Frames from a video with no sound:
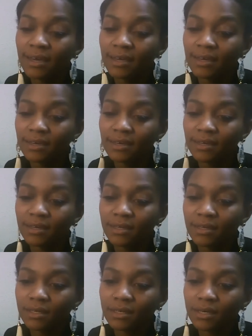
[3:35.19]
It
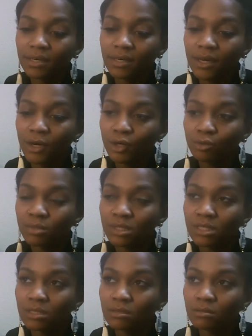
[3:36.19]

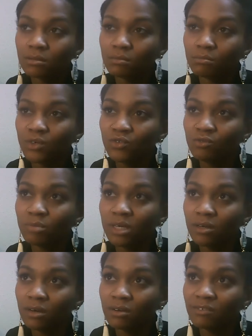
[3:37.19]
helps move
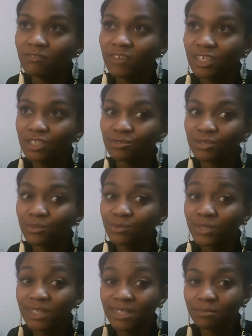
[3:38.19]
beyond festering
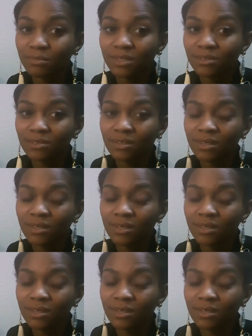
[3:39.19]
resentment.